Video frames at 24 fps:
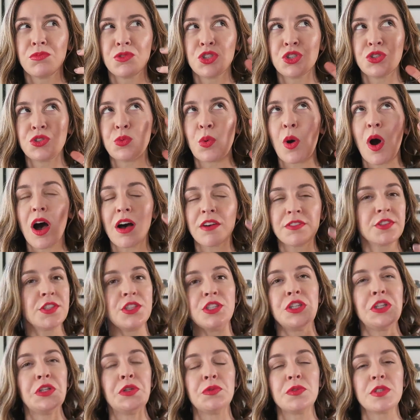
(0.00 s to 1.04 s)
to
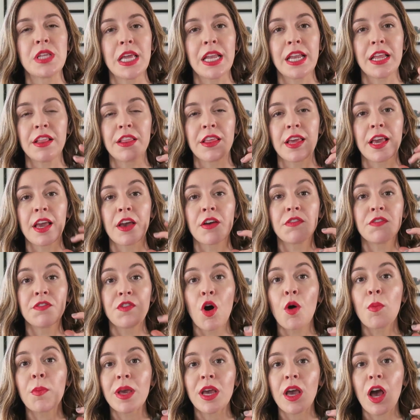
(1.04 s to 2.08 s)
often use anything
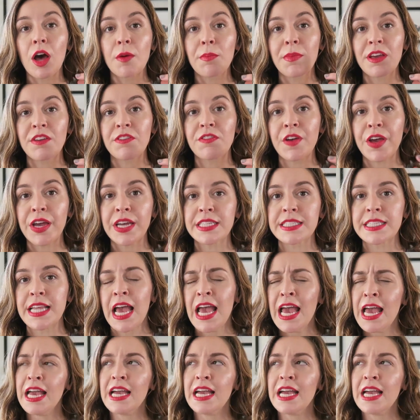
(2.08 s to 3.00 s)
foaming on my face